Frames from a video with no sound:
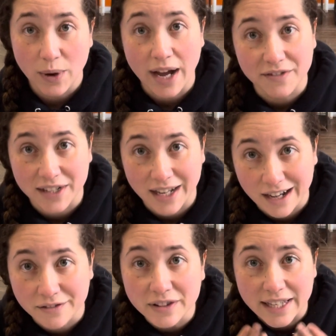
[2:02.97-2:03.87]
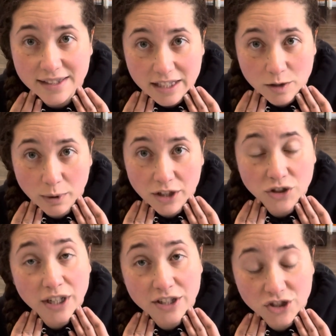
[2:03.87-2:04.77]
have to have less leash
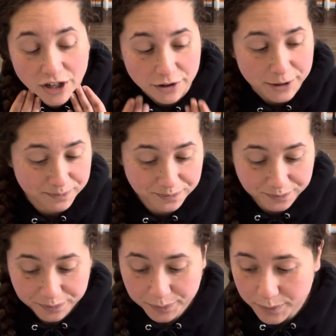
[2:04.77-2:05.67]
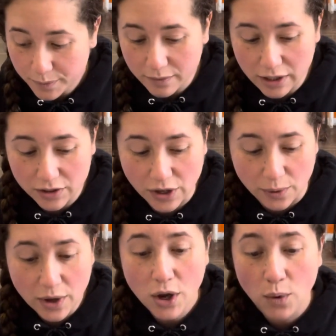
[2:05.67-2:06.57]
pressure in general. So
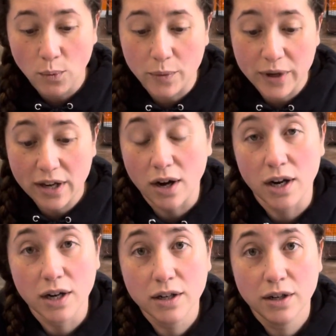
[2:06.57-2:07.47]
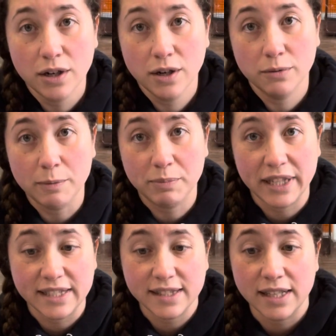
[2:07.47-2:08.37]
when we are
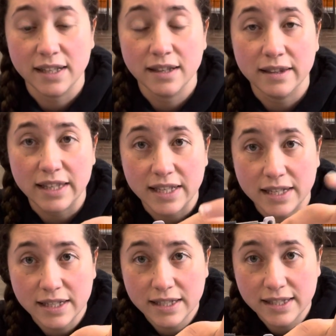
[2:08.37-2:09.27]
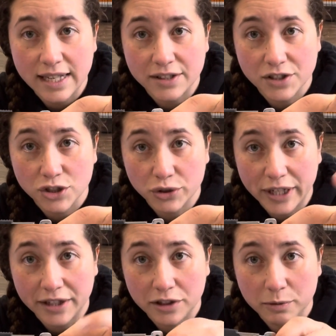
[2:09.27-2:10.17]
replacing the center
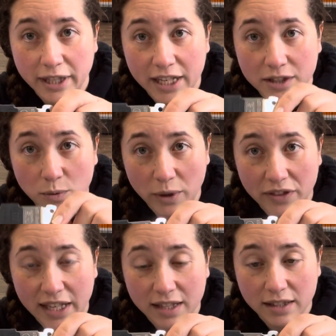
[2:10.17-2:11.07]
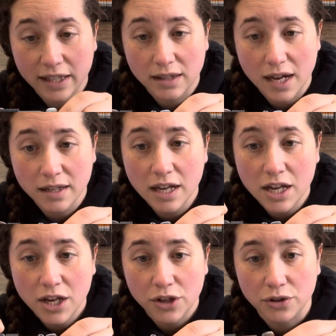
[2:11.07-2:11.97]
tracheal plate with a QuicLoc,
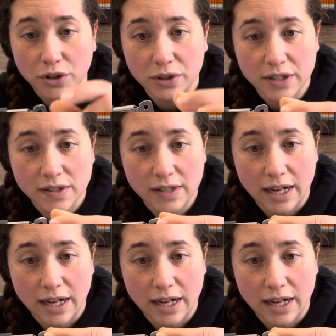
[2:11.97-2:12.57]
you'll notice